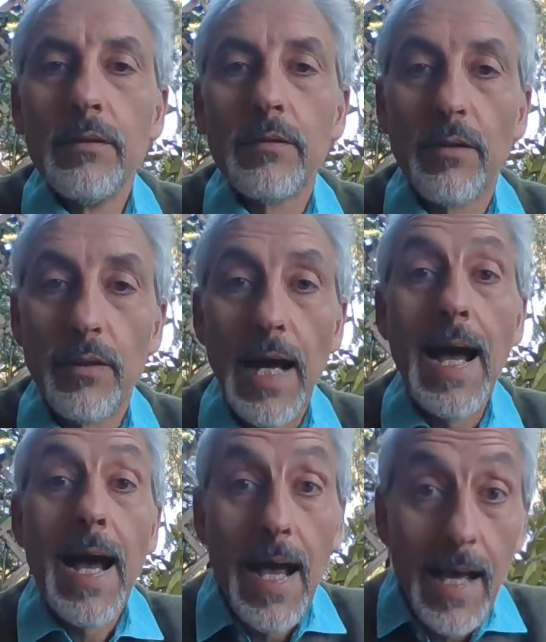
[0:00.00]
So the
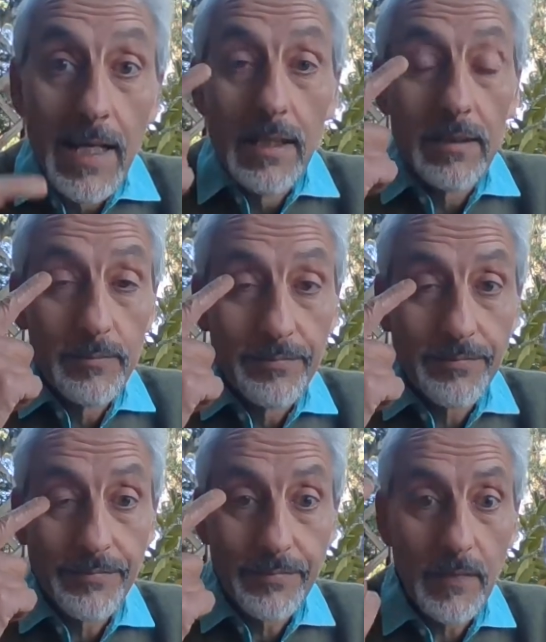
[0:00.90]
eye
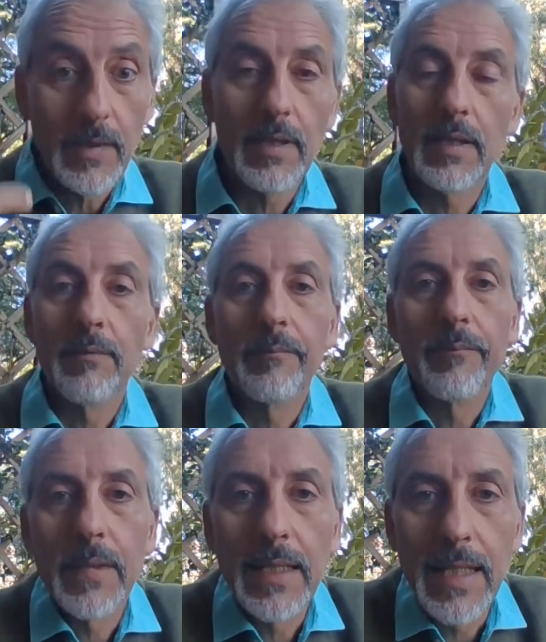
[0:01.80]

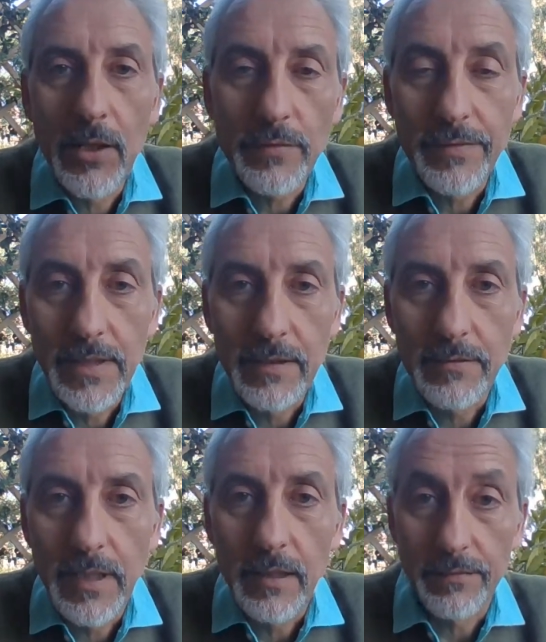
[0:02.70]
cannot see
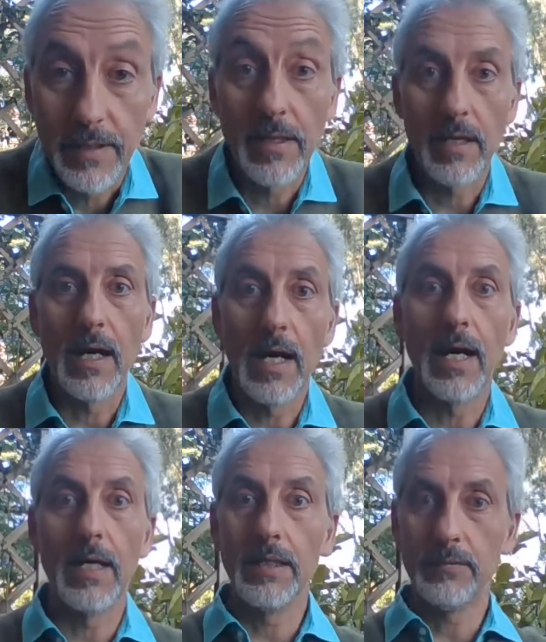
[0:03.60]
itself, and the
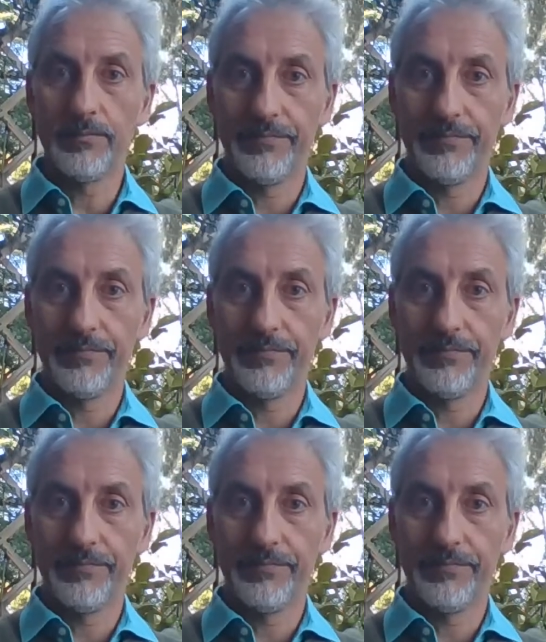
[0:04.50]
eye